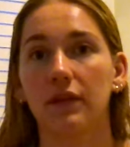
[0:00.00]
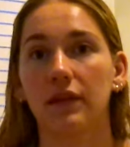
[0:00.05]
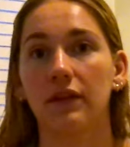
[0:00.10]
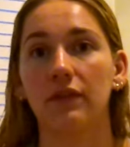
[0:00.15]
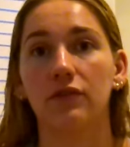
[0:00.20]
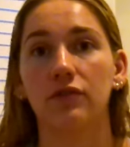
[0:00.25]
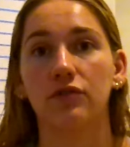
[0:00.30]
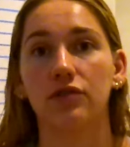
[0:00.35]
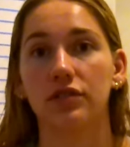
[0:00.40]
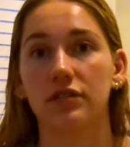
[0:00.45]

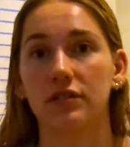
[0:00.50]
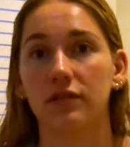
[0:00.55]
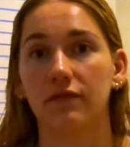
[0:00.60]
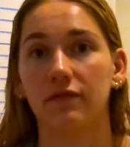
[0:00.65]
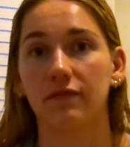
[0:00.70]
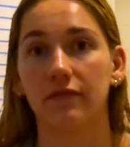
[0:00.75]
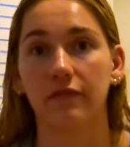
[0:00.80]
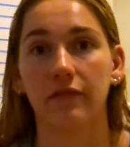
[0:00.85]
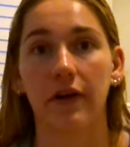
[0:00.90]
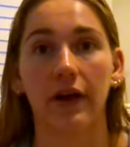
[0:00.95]
either just a
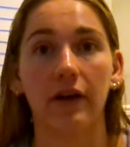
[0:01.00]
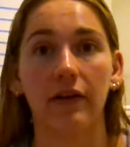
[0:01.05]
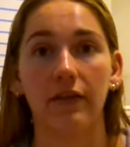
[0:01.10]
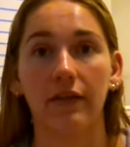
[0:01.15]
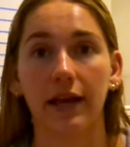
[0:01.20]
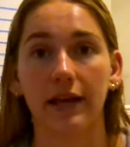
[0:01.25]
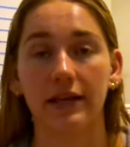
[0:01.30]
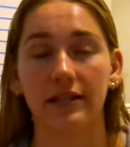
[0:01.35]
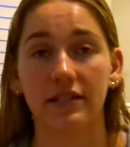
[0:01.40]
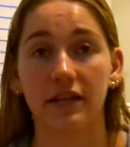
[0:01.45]
very
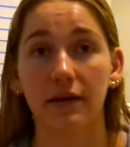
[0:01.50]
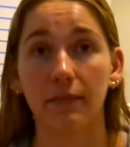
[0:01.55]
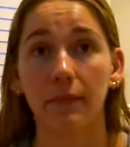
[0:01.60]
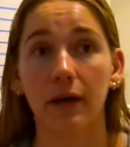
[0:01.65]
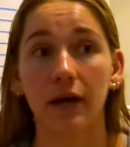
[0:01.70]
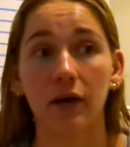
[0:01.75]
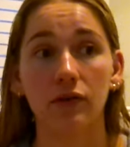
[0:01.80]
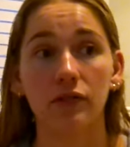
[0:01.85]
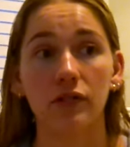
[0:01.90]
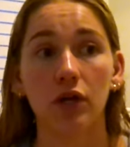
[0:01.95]
light
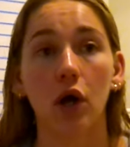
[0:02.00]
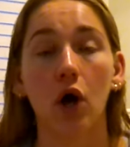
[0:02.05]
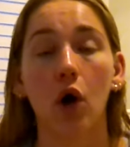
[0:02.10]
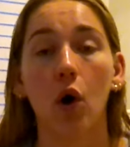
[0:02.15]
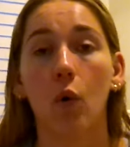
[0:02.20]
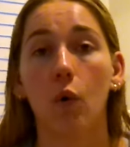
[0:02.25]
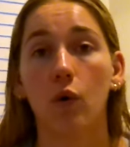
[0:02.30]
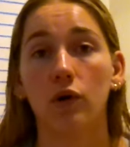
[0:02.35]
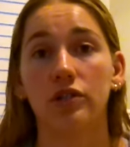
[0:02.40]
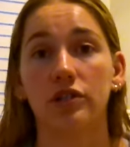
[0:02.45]
dumbbells
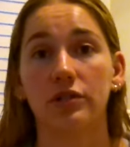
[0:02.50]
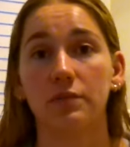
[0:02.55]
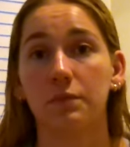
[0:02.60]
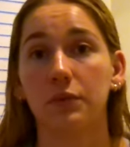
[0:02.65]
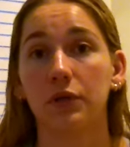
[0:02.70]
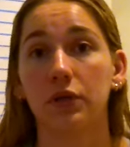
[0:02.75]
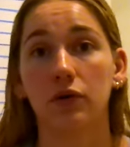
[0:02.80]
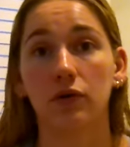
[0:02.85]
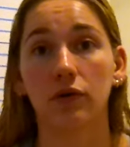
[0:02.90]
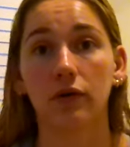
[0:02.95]
or just
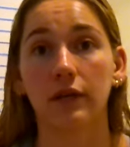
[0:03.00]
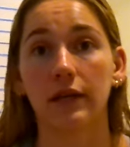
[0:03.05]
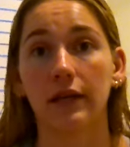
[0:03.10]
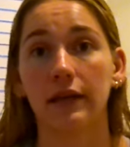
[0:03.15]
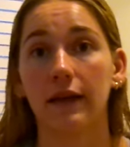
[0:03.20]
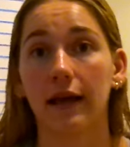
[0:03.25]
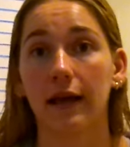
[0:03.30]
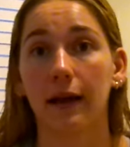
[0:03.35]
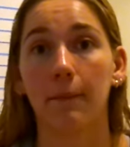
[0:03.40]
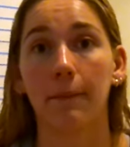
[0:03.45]
purely
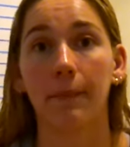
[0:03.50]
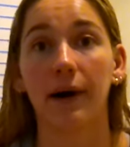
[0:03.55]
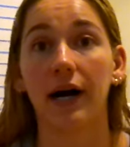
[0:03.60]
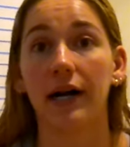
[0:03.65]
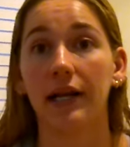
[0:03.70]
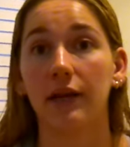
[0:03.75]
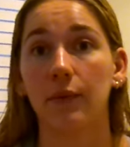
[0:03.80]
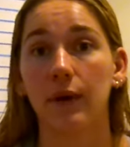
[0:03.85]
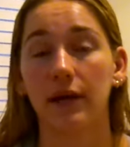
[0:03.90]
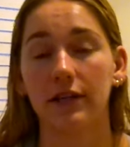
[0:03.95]
like a
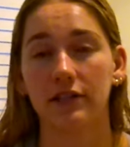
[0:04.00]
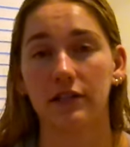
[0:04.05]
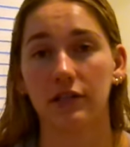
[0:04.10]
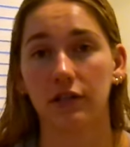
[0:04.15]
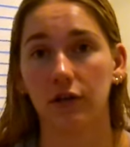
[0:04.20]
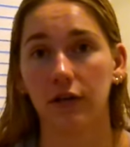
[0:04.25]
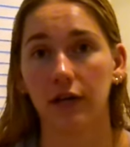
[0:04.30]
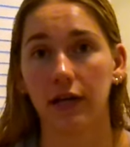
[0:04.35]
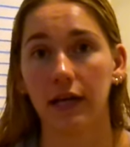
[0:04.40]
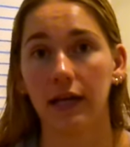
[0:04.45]
body weight
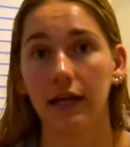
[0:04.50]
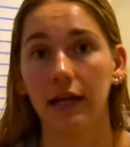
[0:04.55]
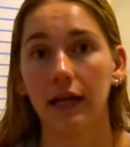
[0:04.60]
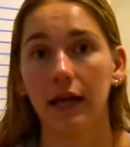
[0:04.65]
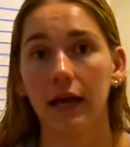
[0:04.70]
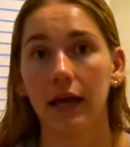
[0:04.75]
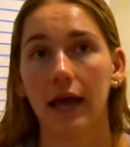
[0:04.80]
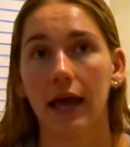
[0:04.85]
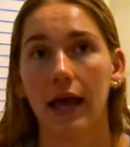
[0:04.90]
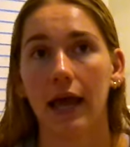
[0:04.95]
circuit.
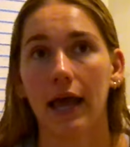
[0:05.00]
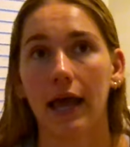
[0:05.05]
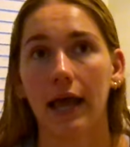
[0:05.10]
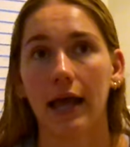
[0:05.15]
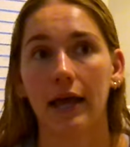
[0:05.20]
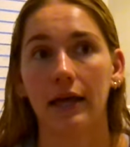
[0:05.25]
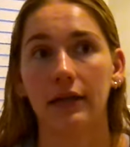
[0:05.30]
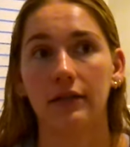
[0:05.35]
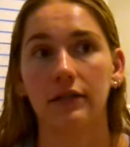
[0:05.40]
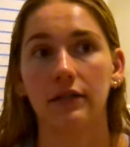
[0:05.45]

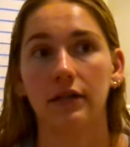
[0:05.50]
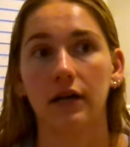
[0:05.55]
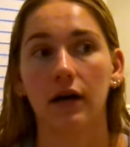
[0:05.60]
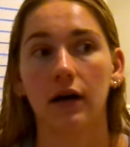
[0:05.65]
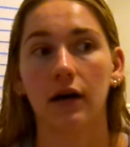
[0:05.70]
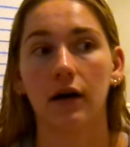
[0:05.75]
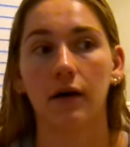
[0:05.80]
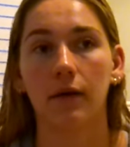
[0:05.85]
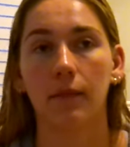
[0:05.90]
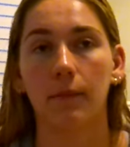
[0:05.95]
And
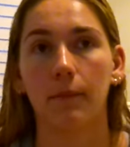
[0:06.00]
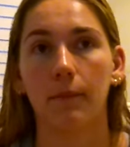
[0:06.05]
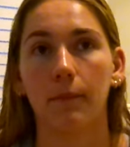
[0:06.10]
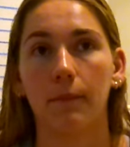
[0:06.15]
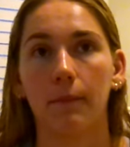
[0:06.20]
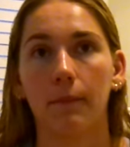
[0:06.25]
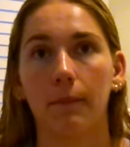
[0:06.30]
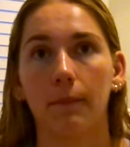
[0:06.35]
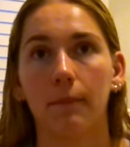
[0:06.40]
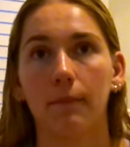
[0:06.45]

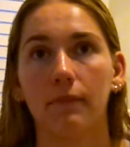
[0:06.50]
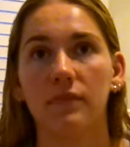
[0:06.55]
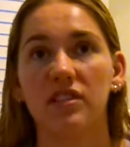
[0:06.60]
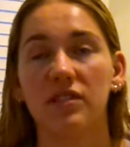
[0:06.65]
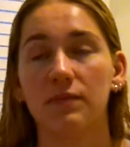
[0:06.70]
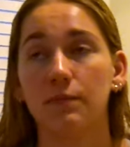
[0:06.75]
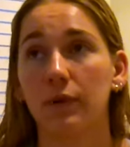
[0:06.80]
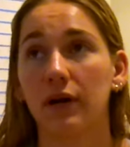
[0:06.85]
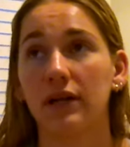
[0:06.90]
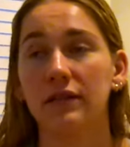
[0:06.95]

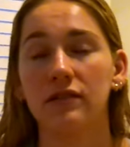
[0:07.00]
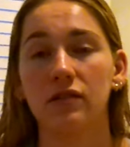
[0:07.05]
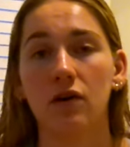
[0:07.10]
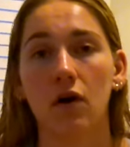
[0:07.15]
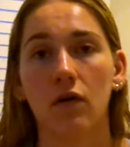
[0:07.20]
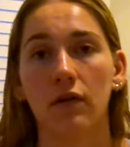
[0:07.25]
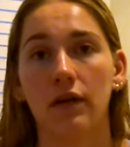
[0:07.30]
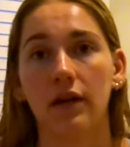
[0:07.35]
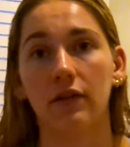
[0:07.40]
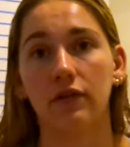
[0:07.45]
sprints,
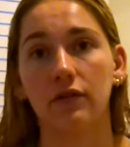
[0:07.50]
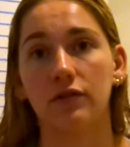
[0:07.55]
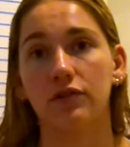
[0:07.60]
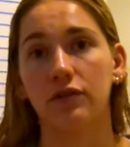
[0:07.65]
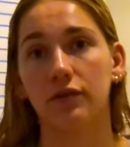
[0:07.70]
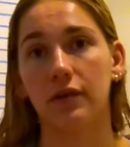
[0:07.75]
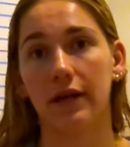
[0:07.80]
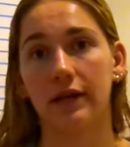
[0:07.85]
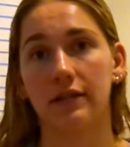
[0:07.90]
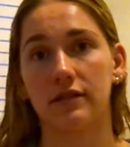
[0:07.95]
I'll either
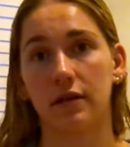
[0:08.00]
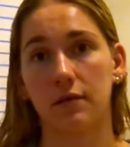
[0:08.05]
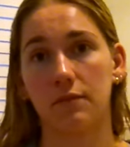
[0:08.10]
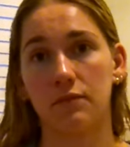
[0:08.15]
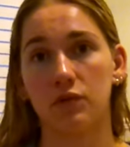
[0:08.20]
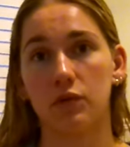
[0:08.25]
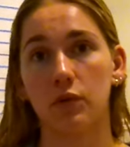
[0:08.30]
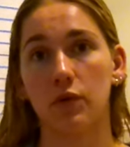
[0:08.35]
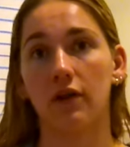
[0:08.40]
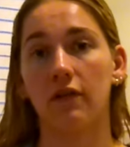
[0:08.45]
do like some
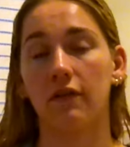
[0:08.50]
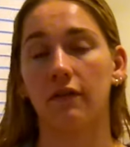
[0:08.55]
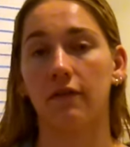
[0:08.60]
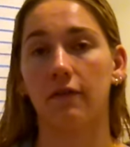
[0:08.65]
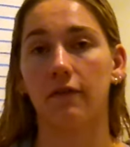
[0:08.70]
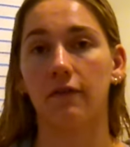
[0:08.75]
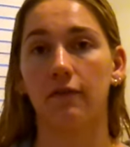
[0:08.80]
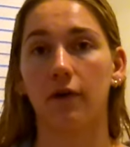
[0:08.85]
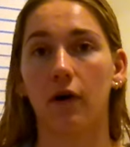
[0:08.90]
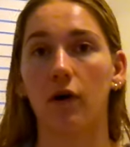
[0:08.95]
sort of
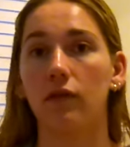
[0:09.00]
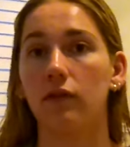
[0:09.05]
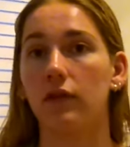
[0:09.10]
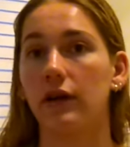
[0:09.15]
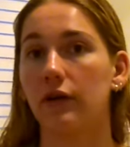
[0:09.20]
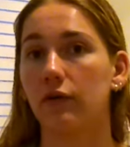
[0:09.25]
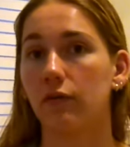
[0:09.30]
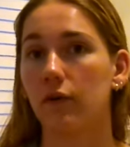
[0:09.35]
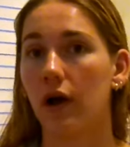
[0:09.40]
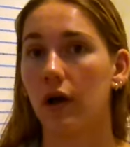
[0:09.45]

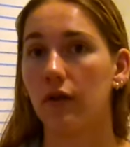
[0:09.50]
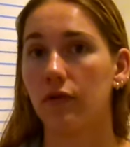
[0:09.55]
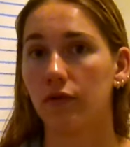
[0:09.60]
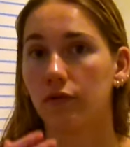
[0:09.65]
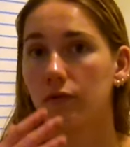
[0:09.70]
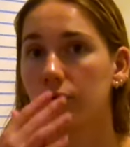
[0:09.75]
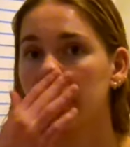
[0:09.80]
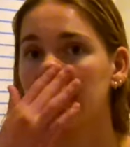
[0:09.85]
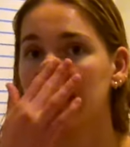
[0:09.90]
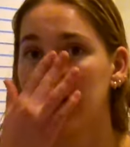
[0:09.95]
fartlek run
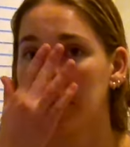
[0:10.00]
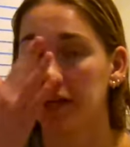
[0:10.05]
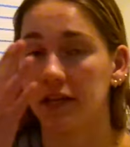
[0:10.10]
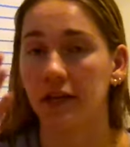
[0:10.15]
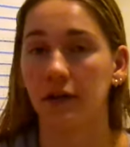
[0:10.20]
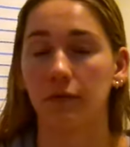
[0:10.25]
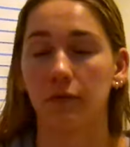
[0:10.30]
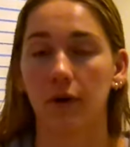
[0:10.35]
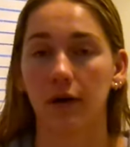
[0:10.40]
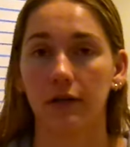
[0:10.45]
through the
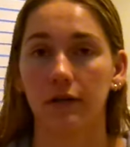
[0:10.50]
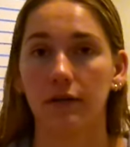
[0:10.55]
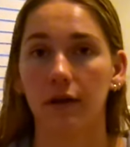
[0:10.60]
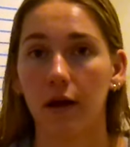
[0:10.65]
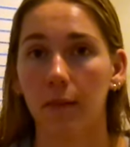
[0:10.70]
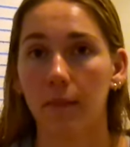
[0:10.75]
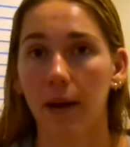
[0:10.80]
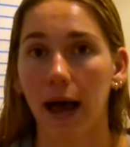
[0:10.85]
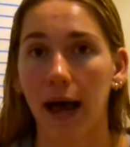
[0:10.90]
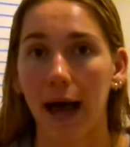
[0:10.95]
Nike Run
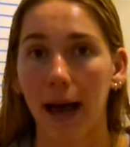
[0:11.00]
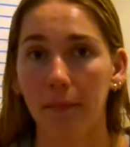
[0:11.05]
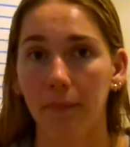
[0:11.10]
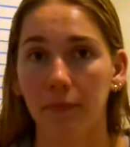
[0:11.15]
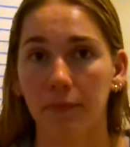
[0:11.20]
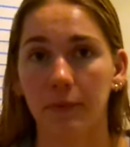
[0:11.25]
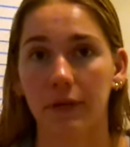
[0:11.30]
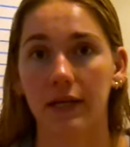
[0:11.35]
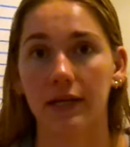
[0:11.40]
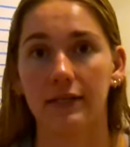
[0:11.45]
Club
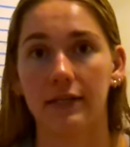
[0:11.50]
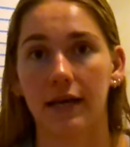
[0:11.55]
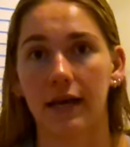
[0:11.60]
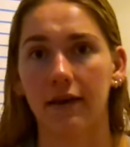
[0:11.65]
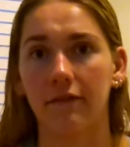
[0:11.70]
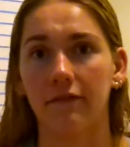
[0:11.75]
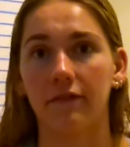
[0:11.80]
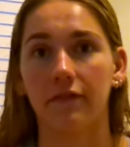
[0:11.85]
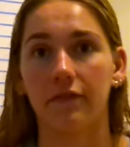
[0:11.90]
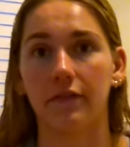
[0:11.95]
app, because I
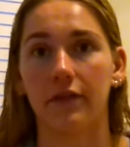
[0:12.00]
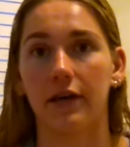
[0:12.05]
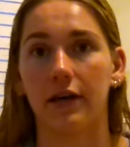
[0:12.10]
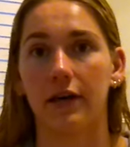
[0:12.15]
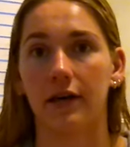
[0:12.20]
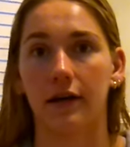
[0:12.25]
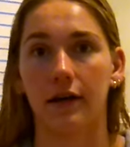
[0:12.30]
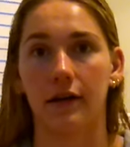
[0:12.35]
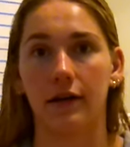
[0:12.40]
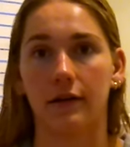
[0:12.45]
have
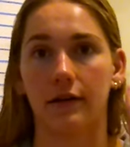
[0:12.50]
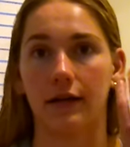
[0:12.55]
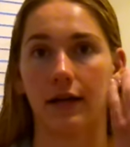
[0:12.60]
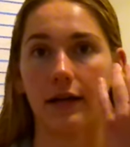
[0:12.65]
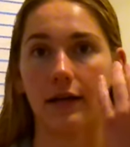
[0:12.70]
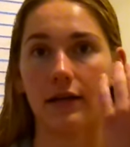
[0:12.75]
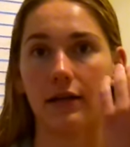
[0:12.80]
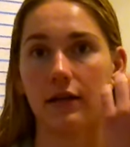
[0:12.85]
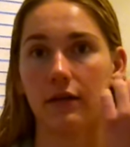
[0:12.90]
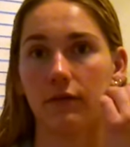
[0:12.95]
the
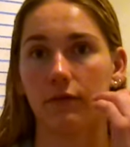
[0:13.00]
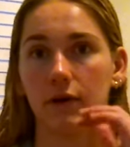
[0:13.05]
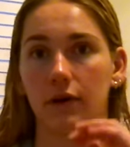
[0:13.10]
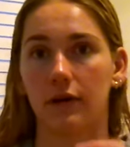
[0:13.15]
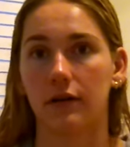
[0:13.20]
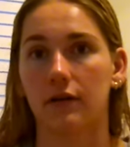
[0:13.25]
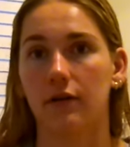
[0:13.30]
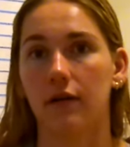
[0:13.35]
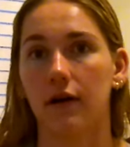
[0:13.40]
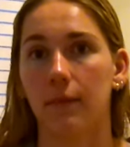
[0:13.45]
Nike
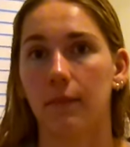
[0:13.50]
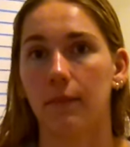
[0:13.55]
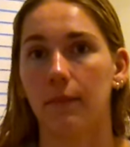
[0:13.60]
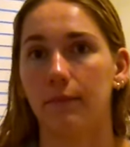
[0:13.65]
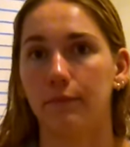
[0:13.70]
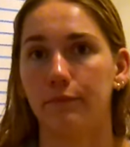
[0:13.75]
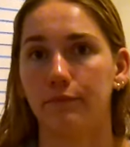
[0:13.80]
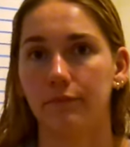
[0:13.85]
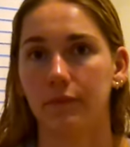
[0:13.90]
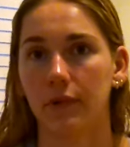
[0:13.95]
Run Club,
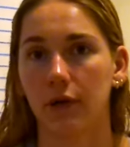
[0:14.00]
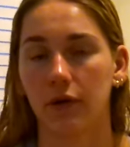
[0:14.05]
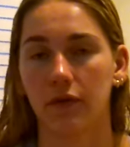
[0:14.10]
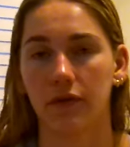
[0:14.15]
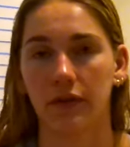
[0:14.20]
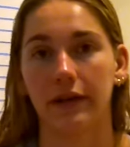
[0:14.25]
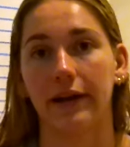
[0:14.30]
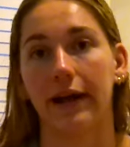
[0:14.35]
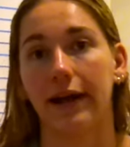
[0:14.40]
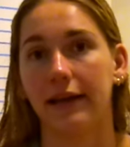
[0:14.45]
or
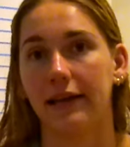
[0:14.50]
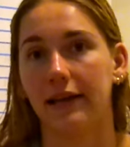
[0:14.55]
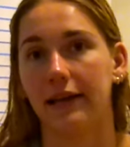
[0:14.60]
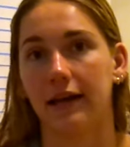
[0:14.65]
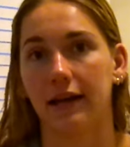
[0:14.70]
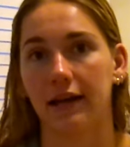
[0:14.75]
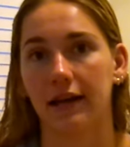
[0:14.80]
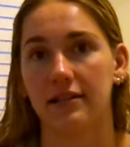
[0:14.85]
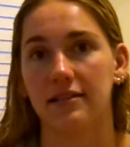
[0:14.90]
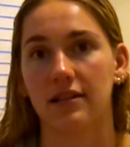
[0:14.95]
the Nike,
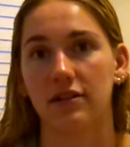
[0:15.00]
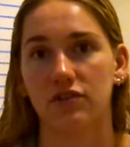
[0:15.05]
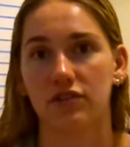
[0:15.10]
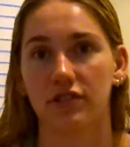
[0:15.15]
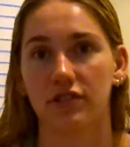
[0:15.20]
I guess I